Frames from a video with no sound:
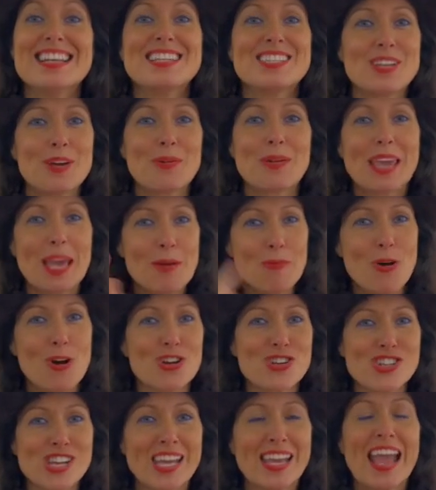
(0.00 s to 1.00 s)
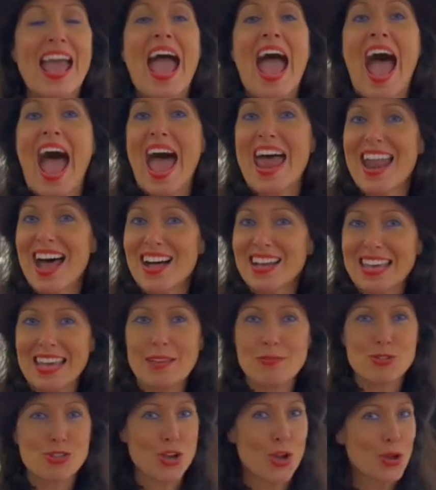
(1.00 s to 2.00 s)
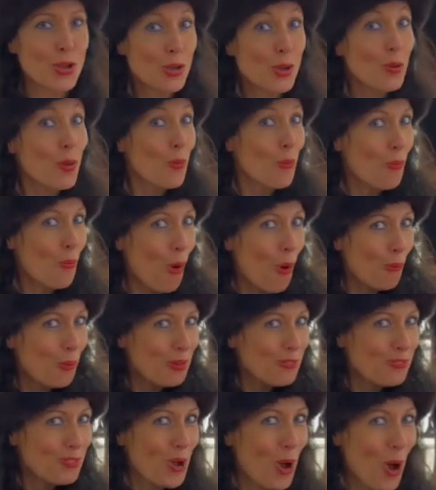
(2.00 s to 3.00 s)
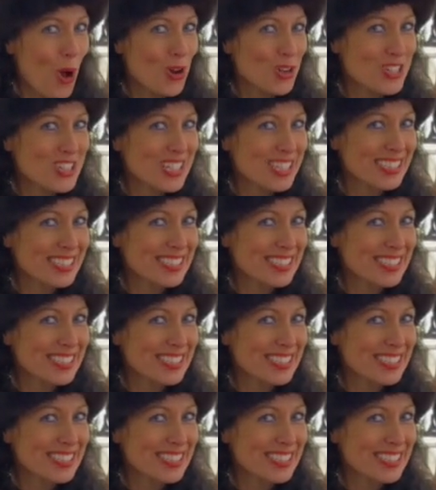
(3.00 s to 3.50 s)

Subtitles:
So keep watching and I'll keep showing you what we've got.